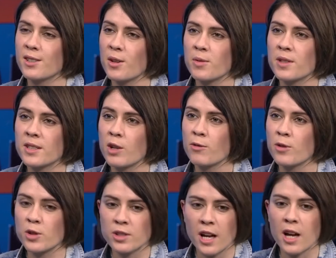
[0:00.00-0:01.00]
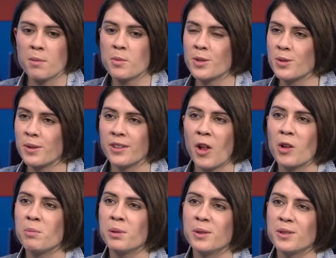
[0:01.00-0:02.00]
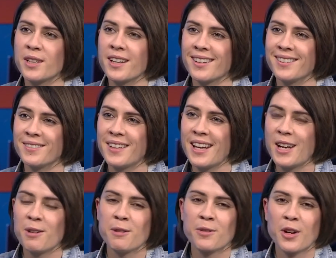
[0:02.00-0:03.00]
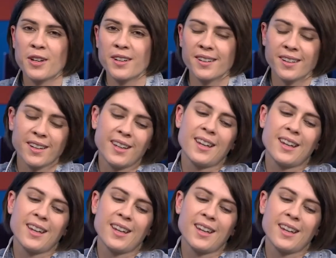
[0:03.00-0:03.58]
So this is our first time, and we're doing Lollapalooza, and we've got a